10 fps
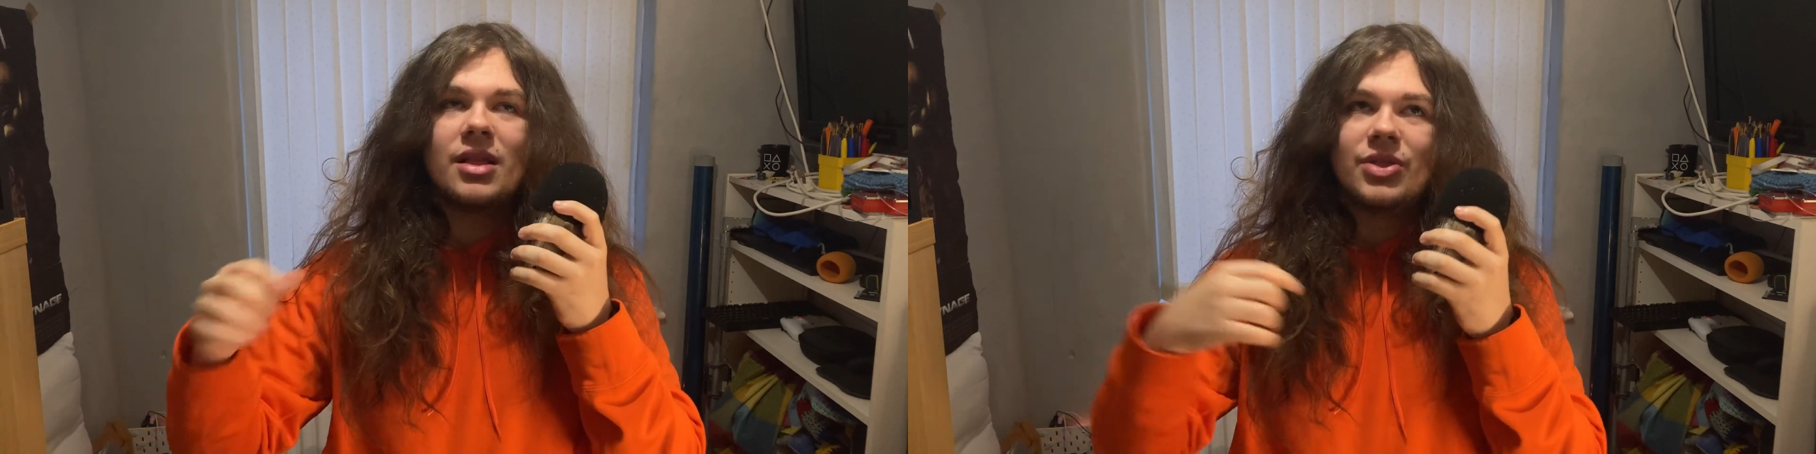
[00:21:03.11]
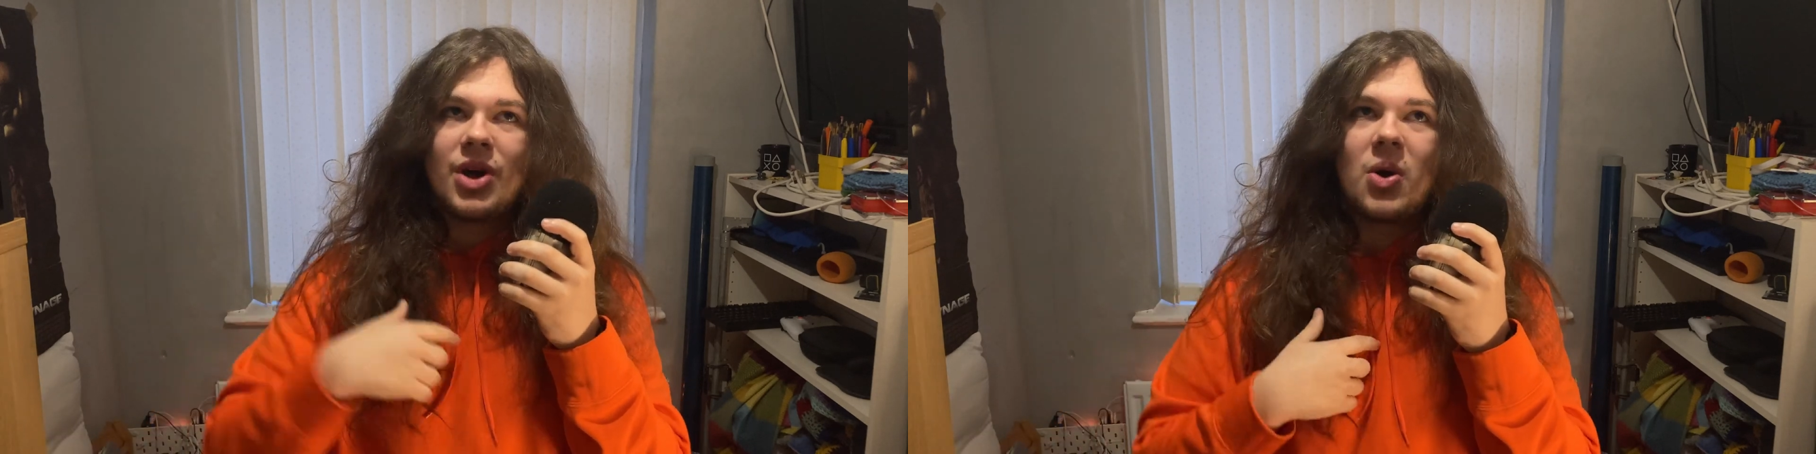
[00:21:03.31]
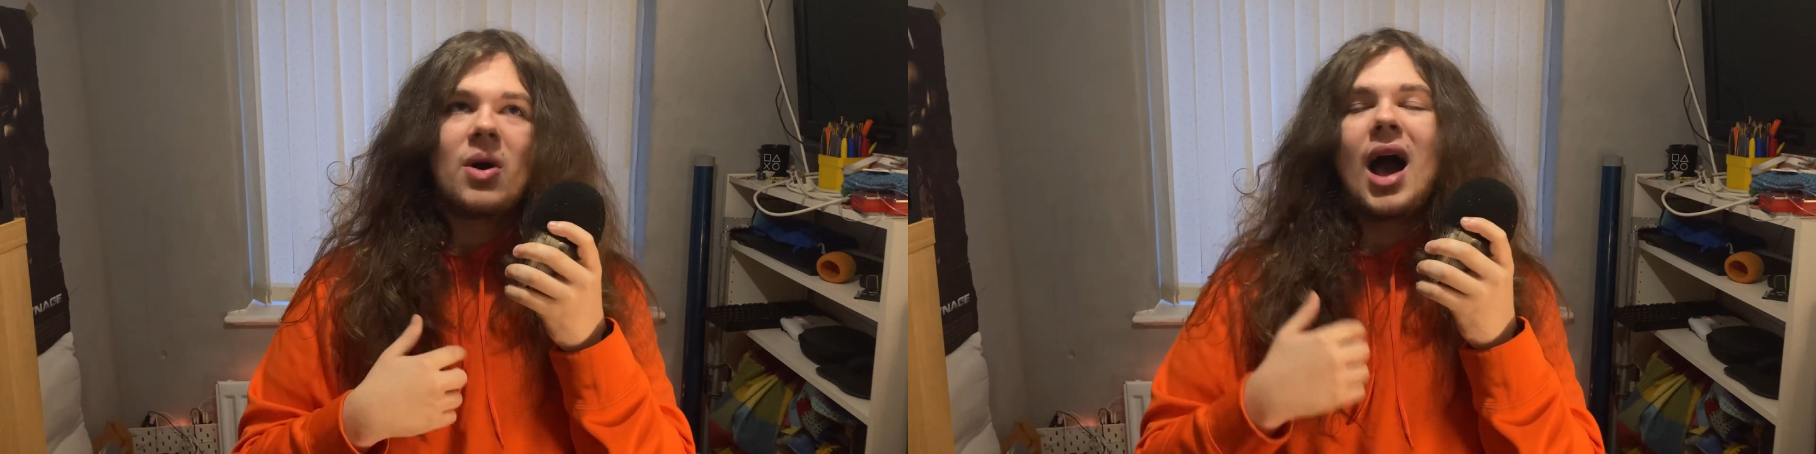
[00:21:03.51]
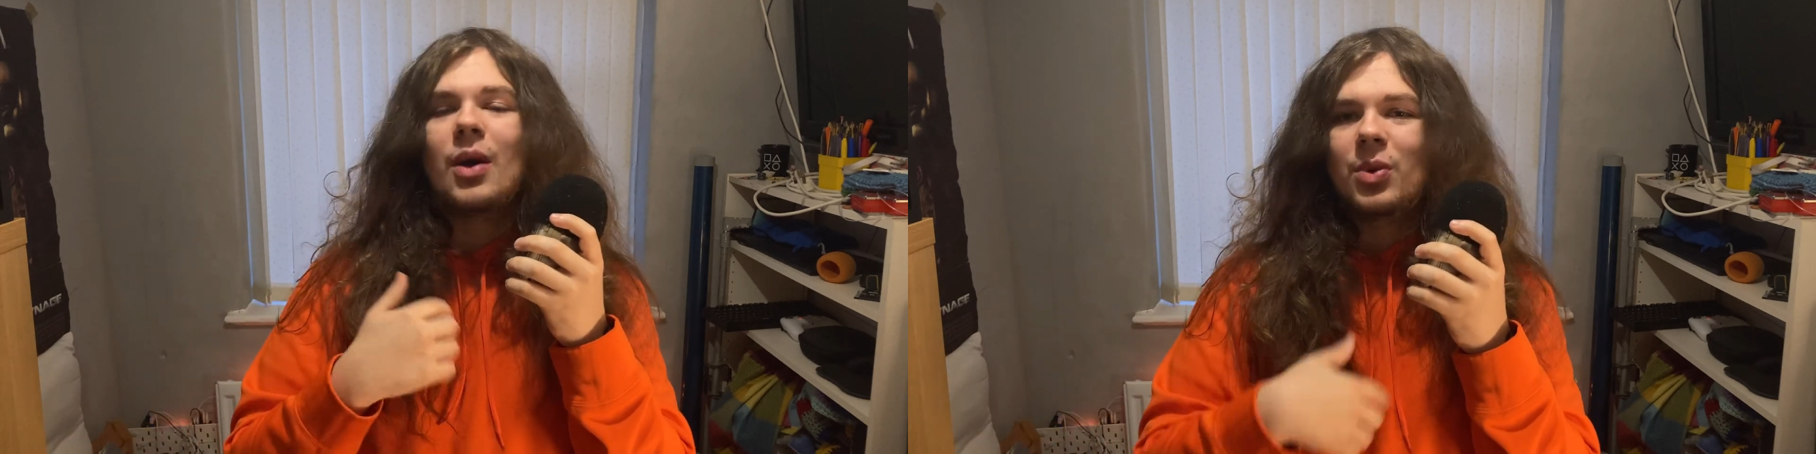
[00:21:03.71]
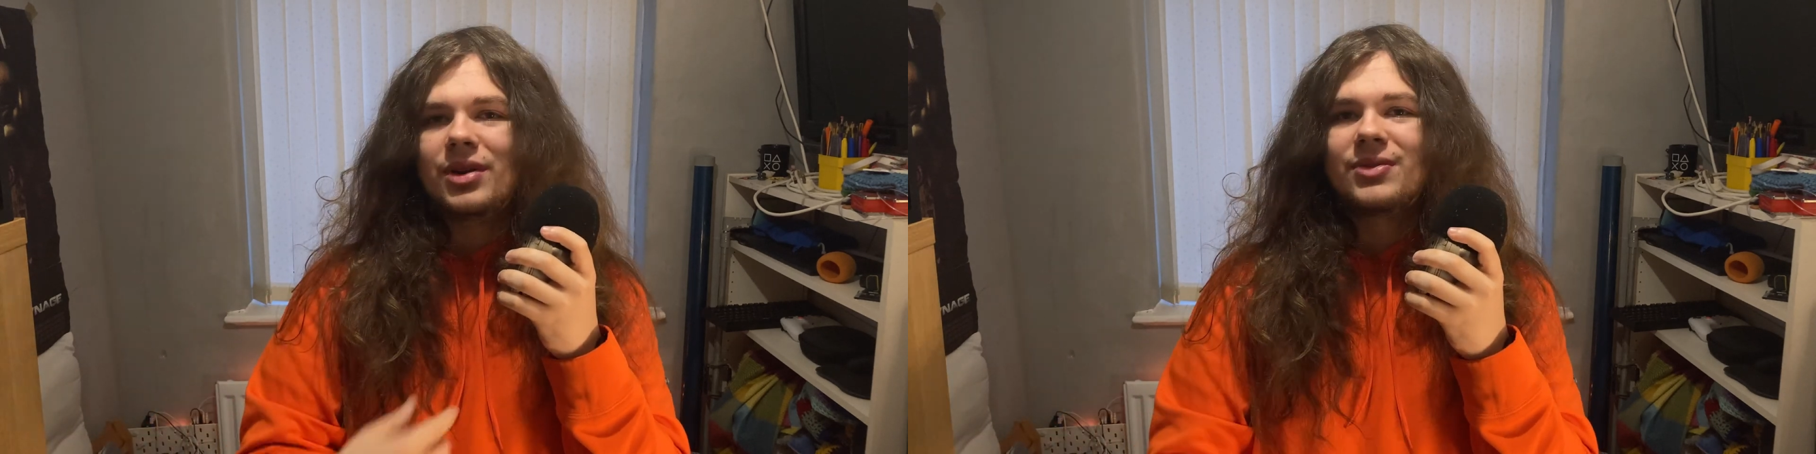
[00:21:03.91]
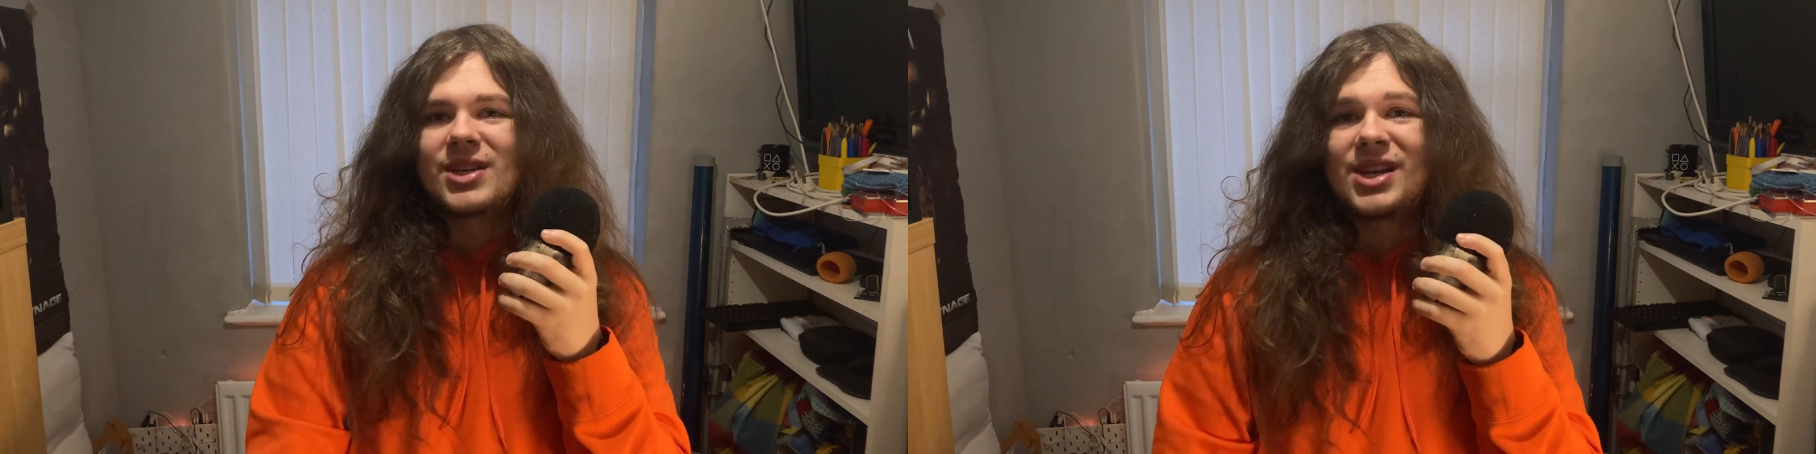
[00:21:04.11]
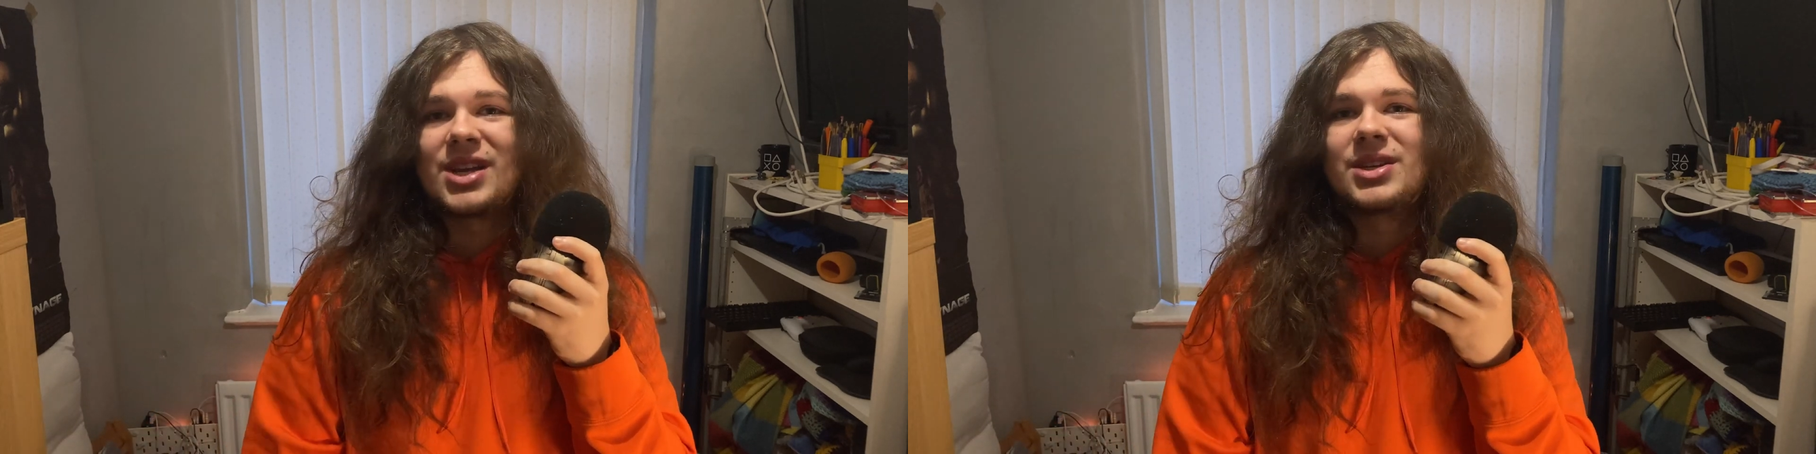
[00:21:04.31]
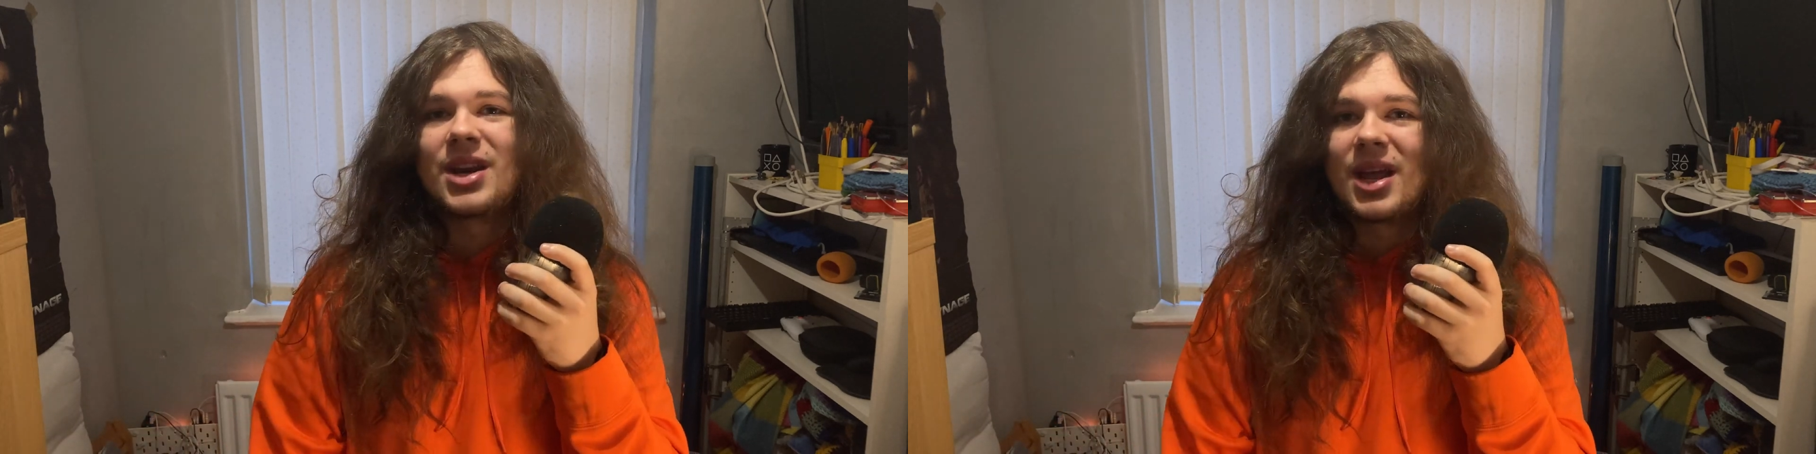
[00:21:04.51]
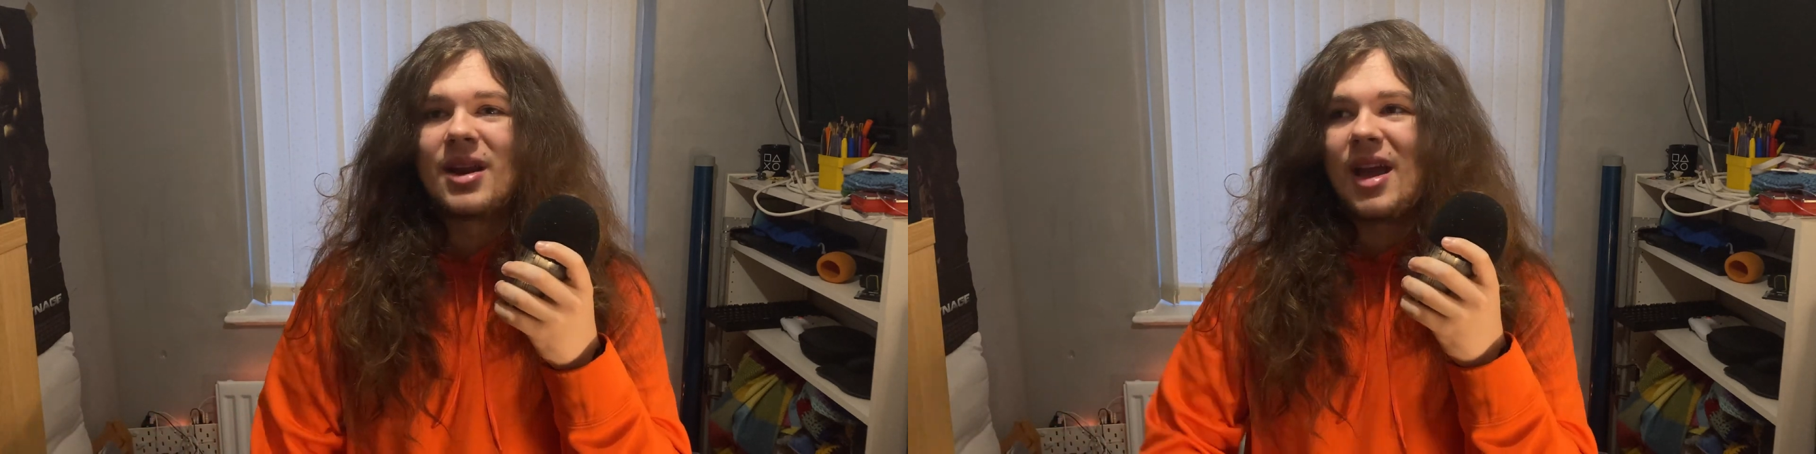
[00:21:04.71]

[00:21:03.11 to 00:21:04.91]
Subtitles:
though I would have suggested it